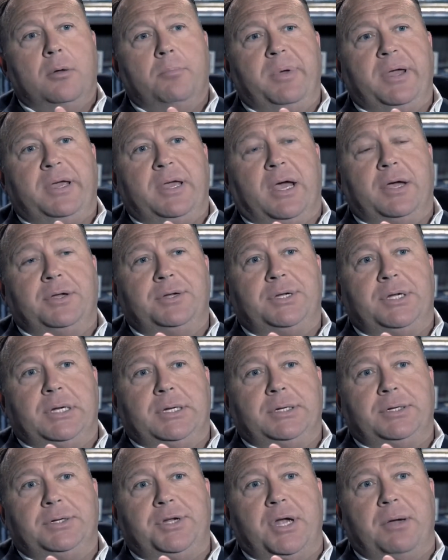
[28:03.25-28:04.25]
Because
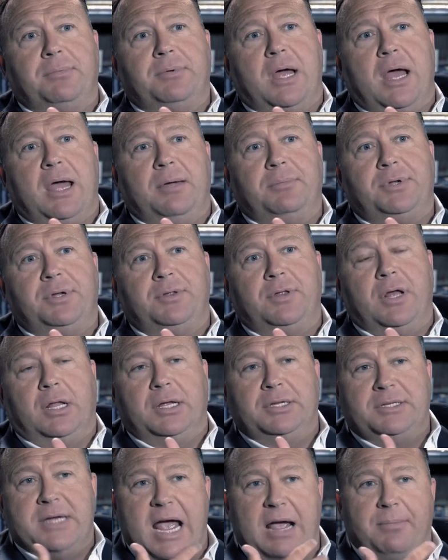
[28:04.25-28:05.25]
sometimes
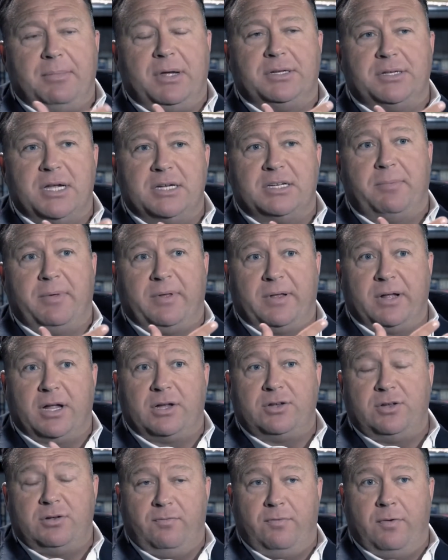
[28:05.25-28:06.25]
they'll attack me and say something
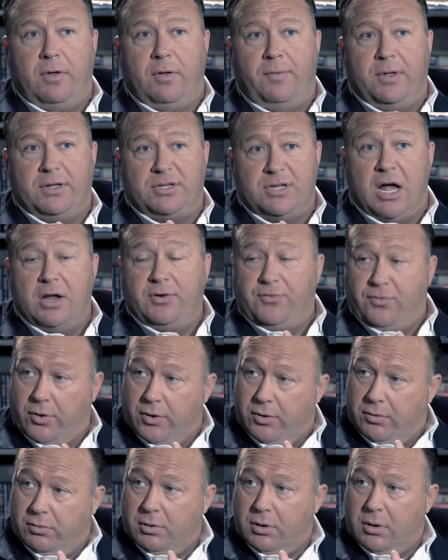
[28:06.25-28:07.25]
that's not
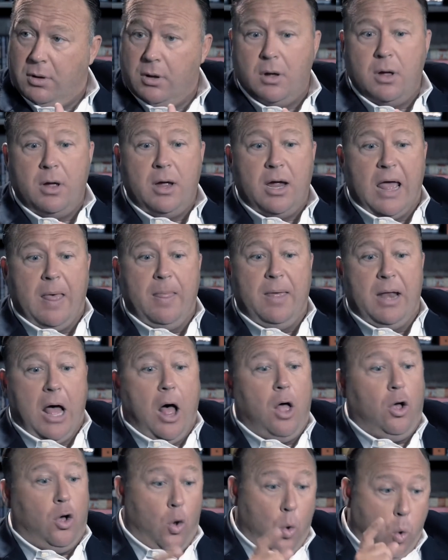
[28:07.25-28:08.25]
true, and then
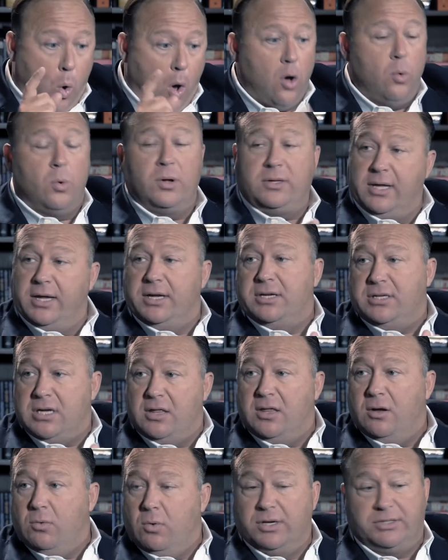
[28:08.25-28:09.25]
I'll quote what they
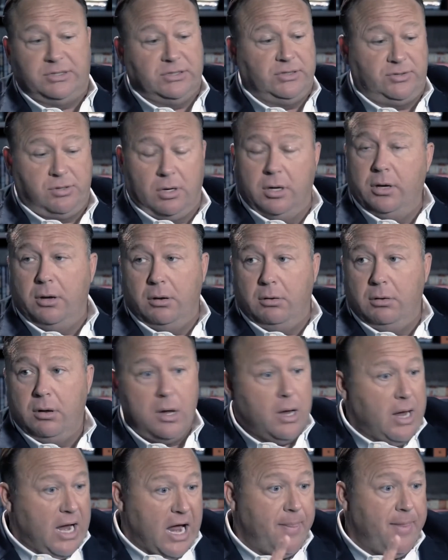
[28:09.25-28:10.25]
said that wasn't true,
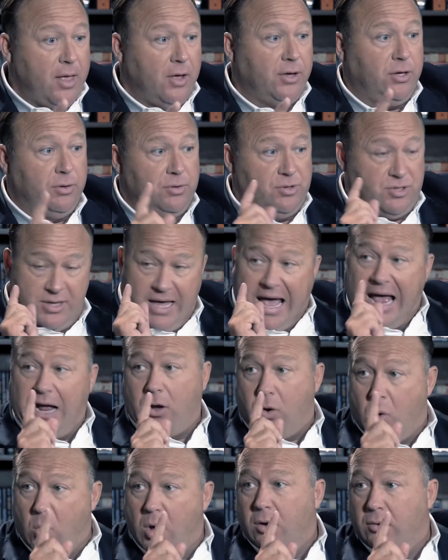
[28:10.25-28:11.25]
and they'll use
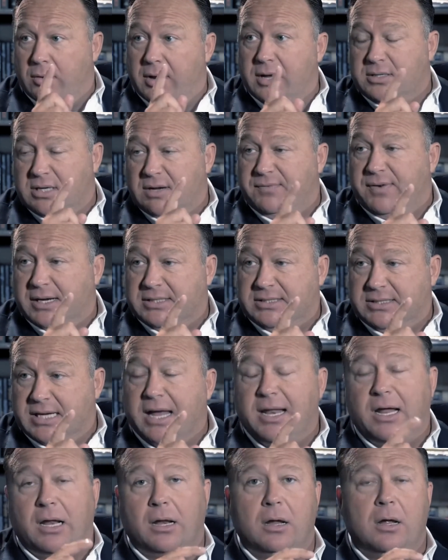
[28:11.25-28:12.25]
that quote as if I
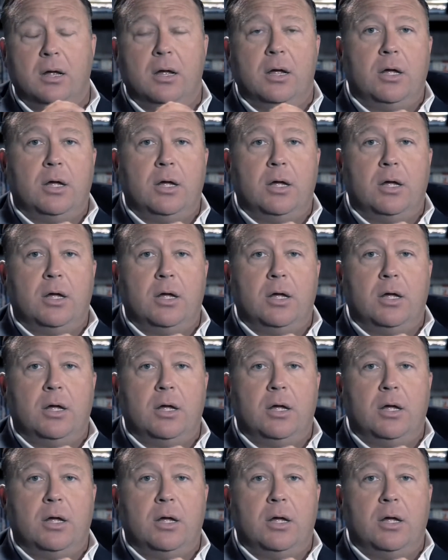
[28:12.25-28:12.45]
said it.